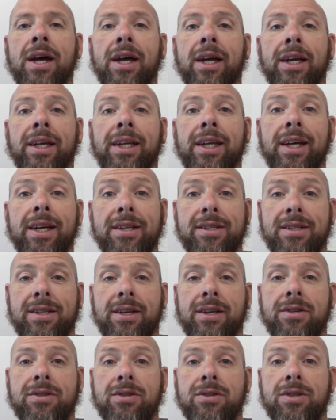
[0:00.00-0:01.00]
Yes,
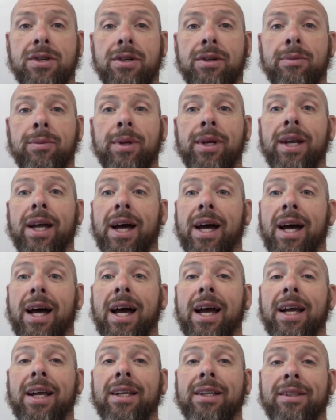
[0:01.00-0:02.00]
ladies and gentlemen,
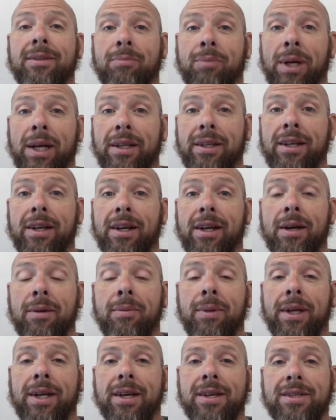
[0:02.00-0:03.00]
I picked it
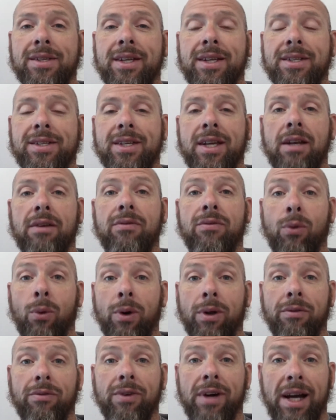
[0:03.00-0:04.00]
up because it said
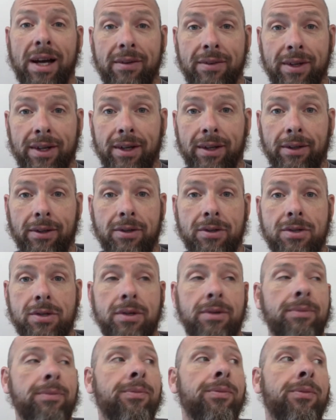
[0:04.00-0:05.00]
$45.
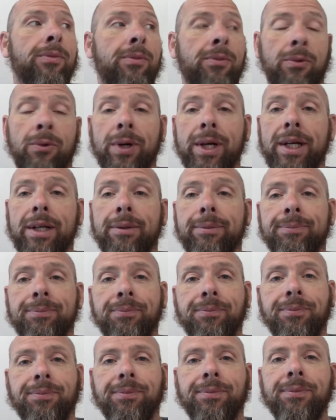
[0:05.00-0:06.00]

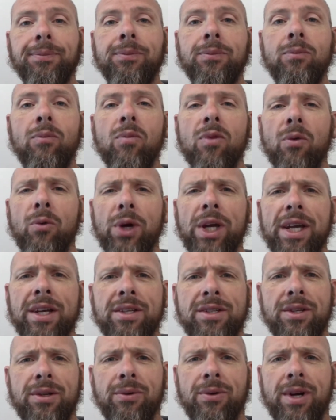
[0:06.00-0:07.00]
Well, we
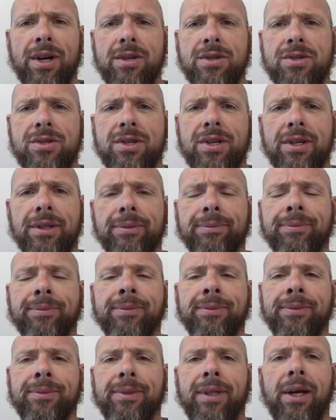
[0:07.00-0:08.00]
get to the register.
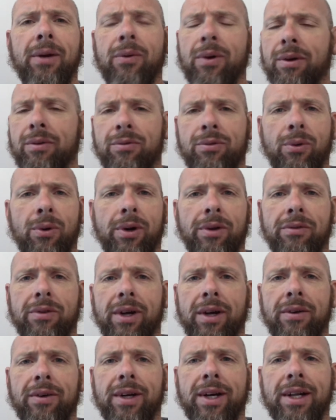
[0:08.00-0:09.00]
It wasn't
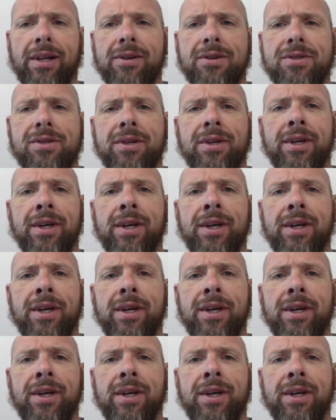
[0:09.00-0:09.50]
$45.